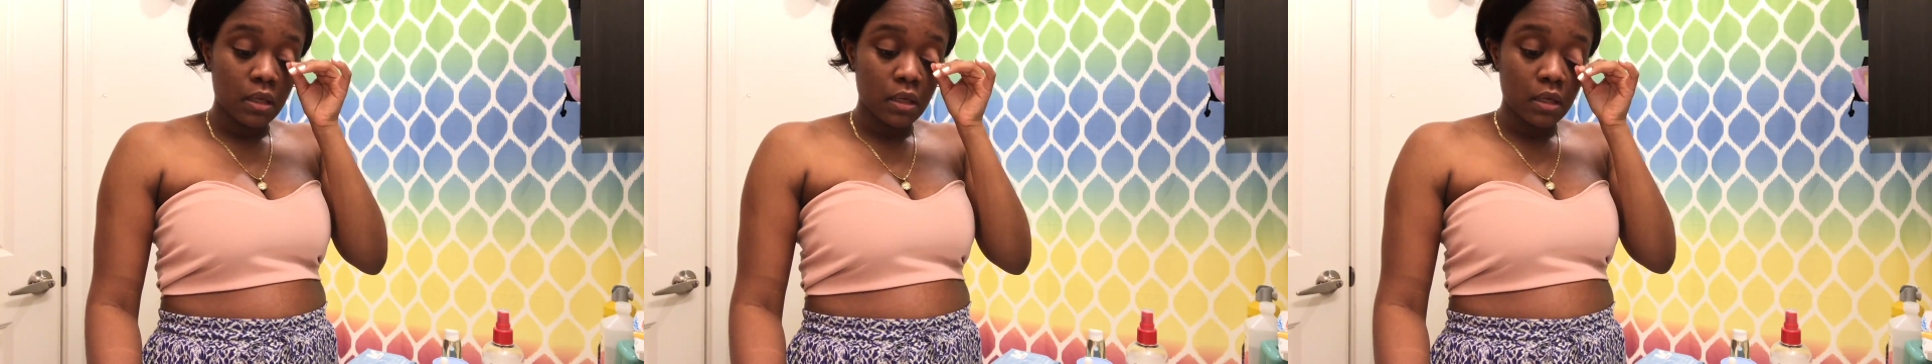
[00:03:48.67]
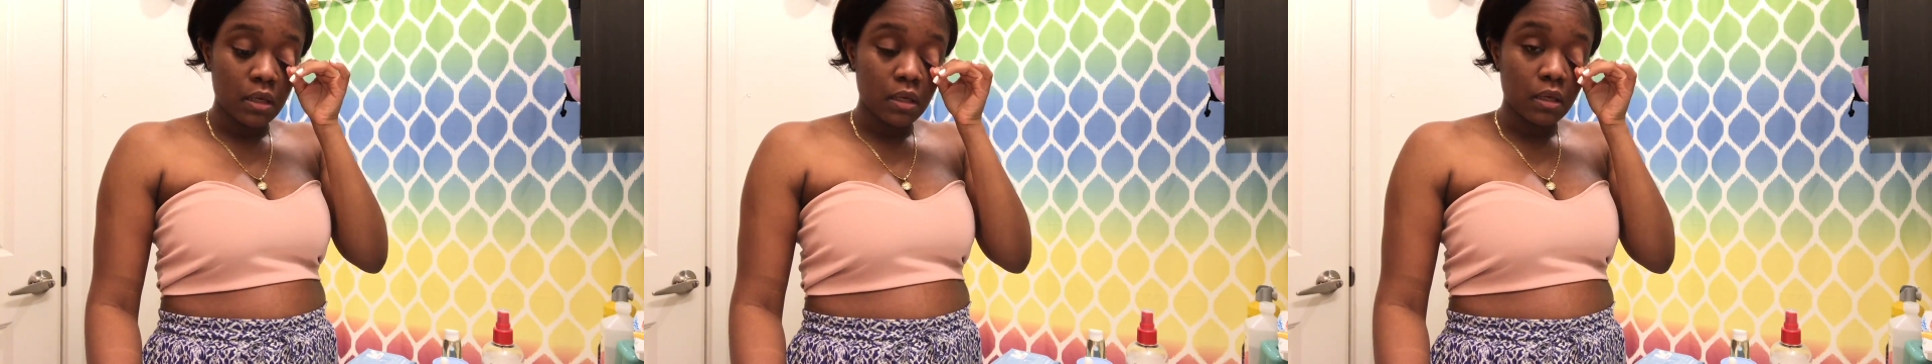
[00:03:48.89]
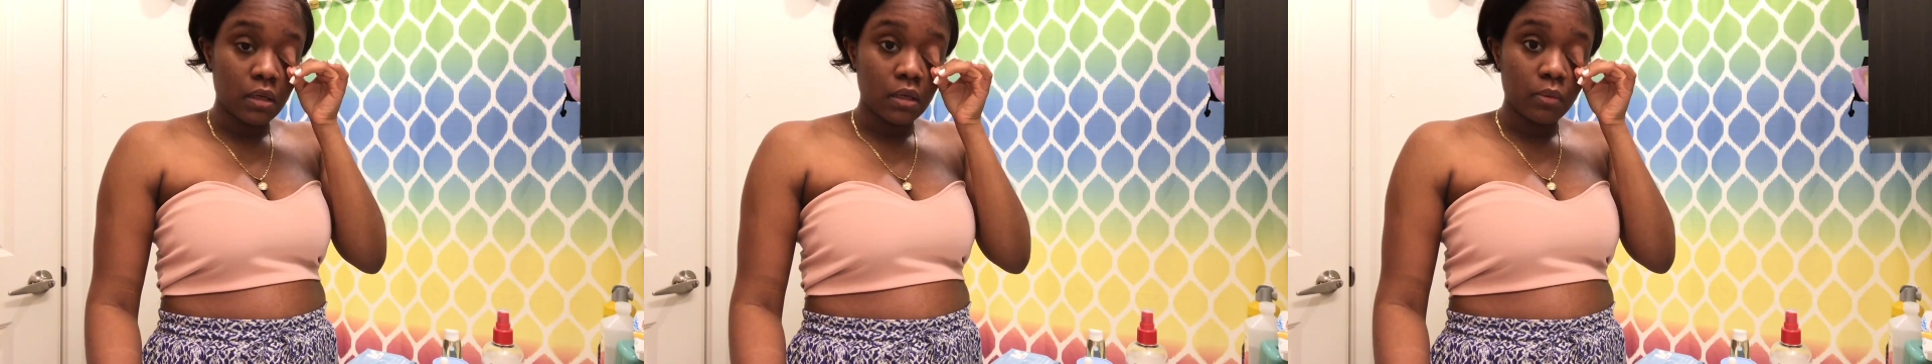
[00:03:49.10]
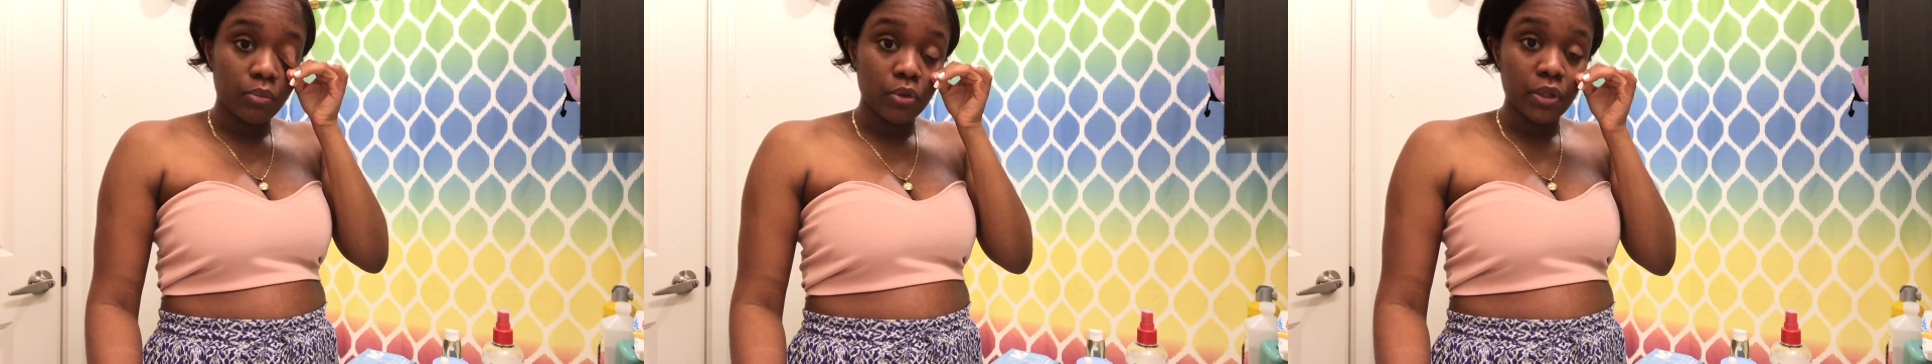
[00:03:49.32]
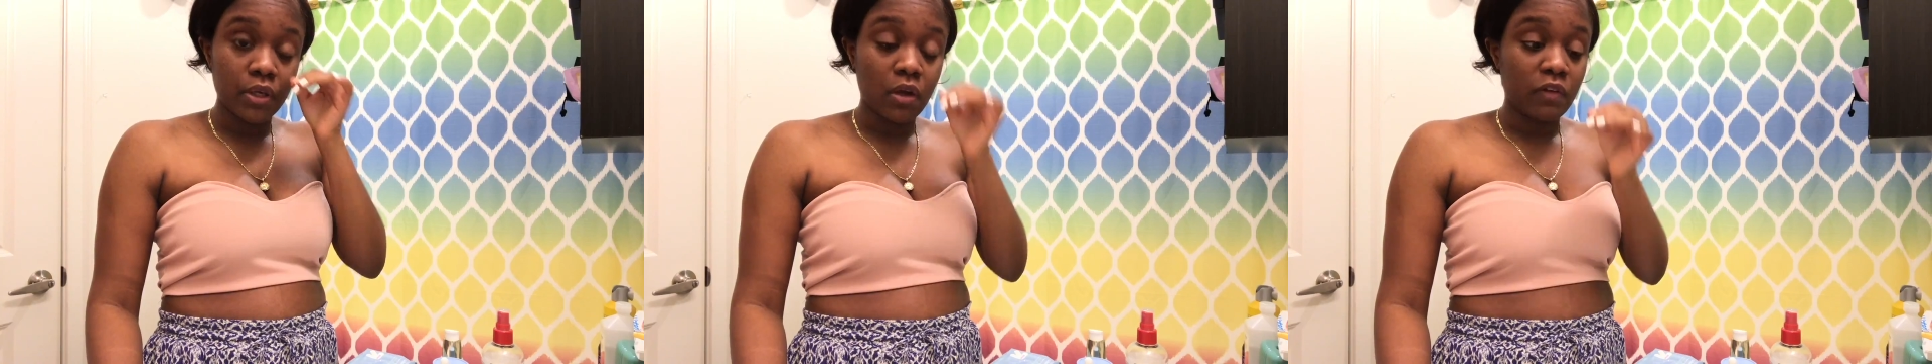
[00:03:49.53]
and
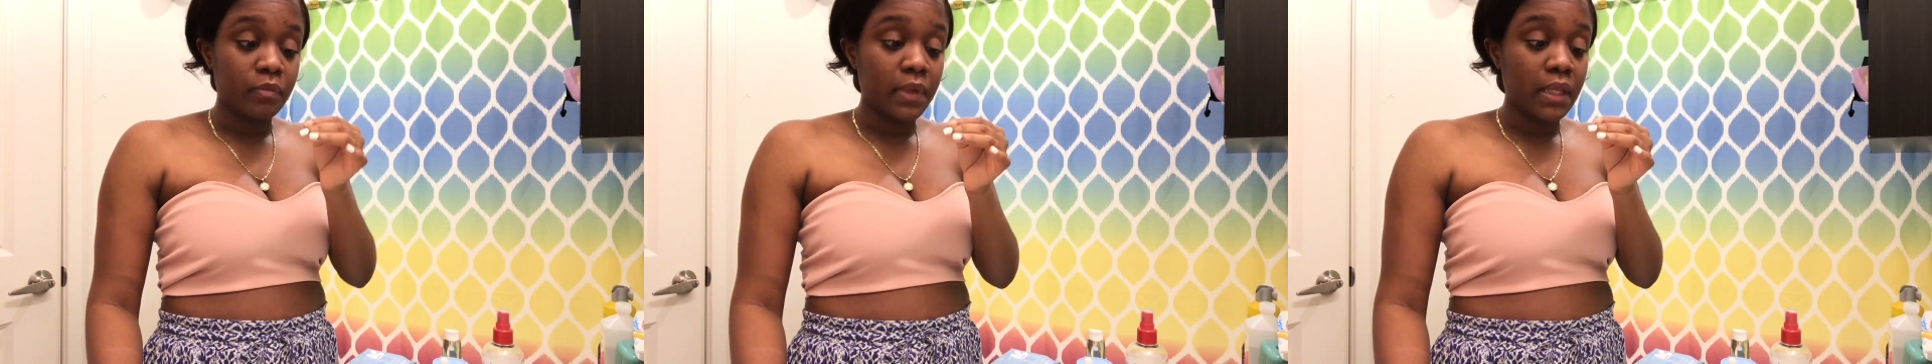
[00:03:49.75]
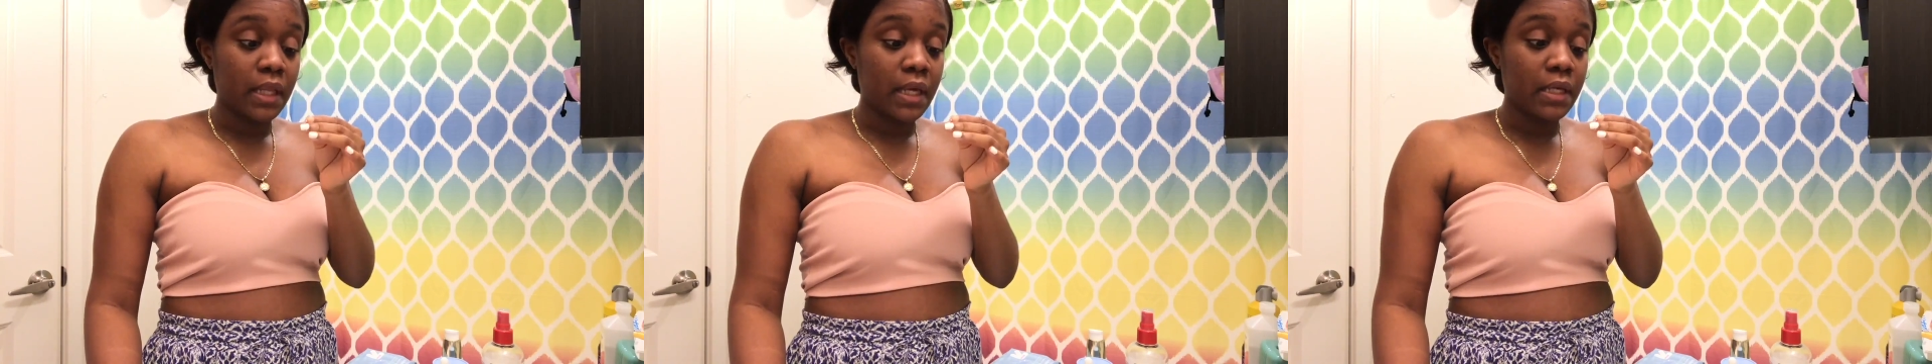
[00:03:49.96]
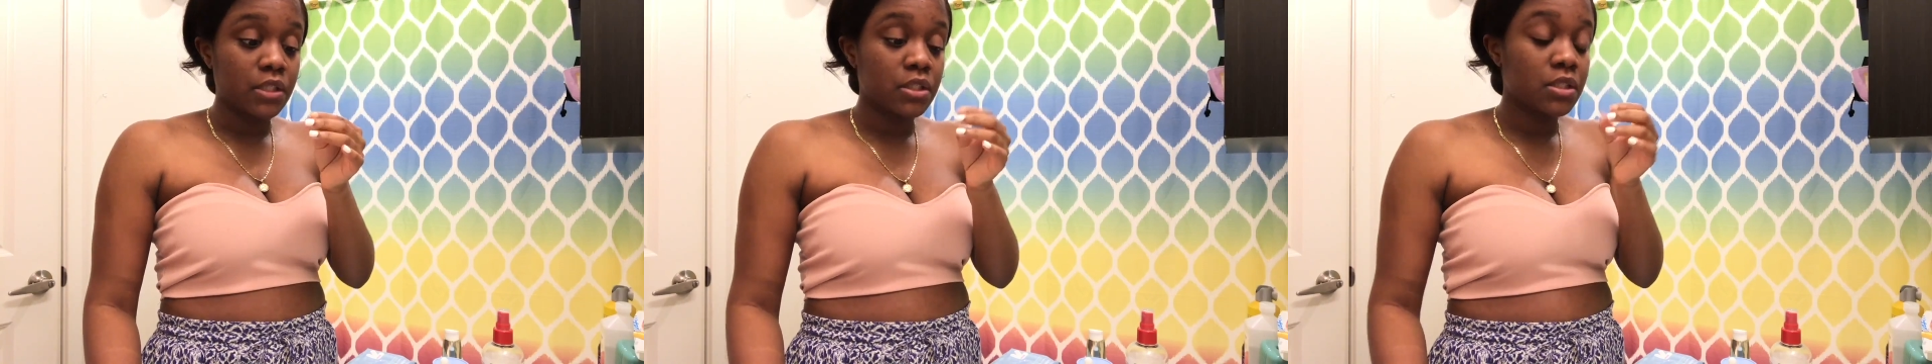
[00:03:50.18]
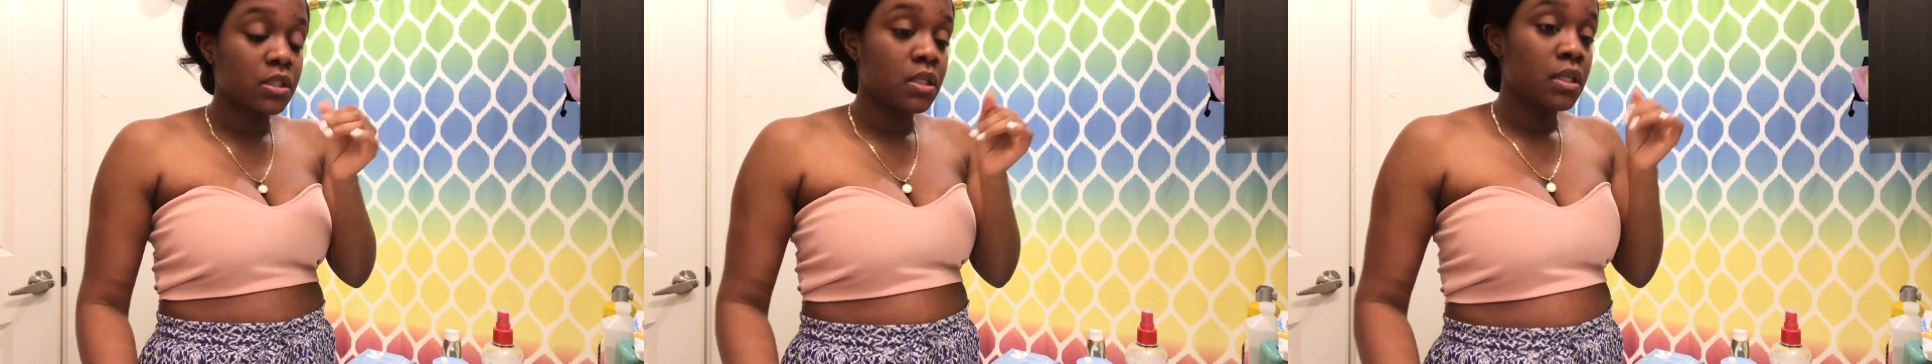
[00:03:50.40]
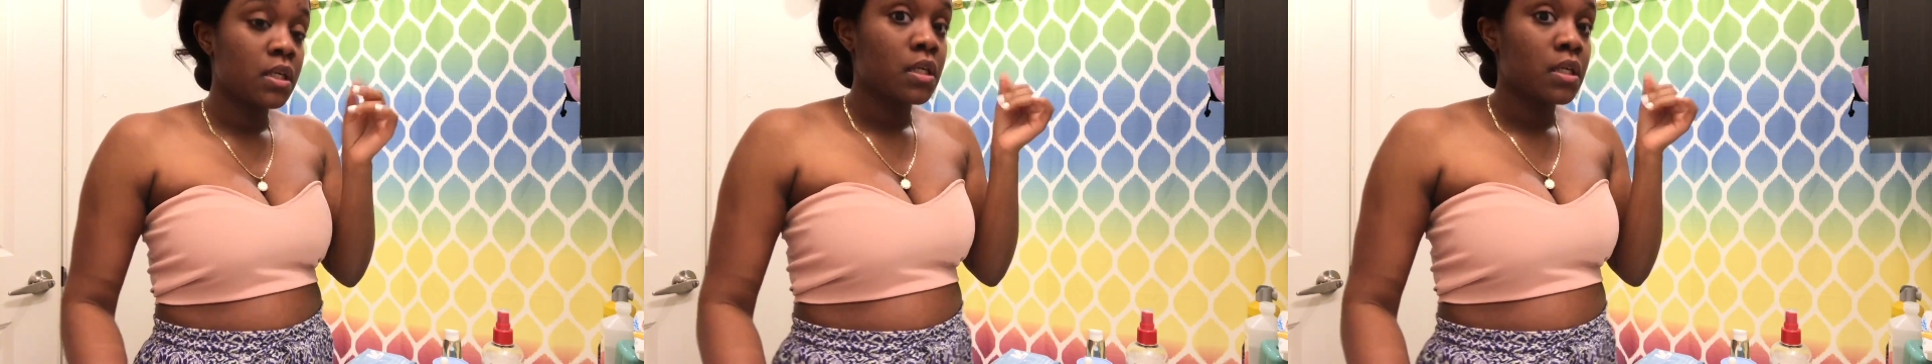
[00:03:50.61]
pull it off my lash